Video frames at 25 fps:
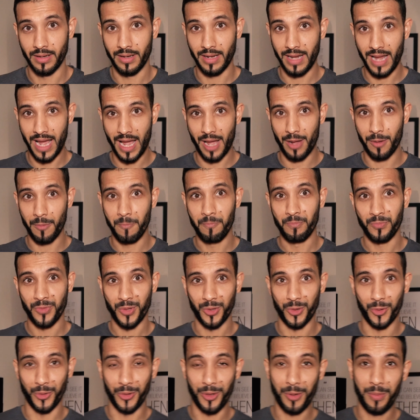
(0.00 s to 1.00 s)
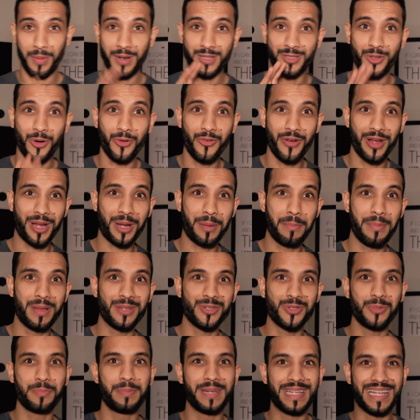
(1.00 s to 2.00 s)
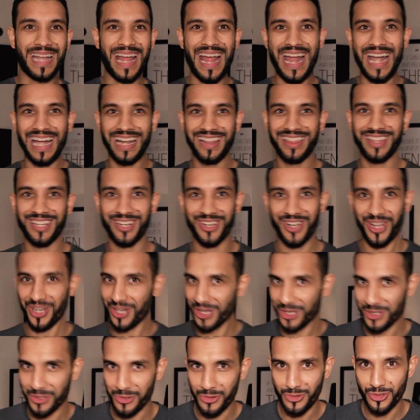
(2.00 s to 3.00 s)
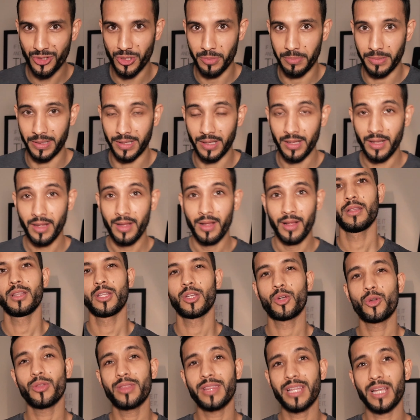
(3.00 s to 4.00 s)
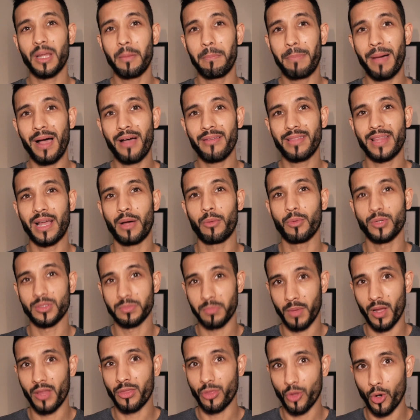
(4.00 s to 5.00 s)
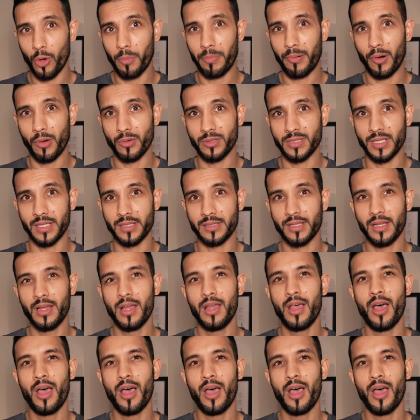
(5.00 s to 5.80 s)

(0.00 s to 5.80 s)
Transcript: Now, although I don't recommend you being anything like I used to be, the good thing about that was my thought process.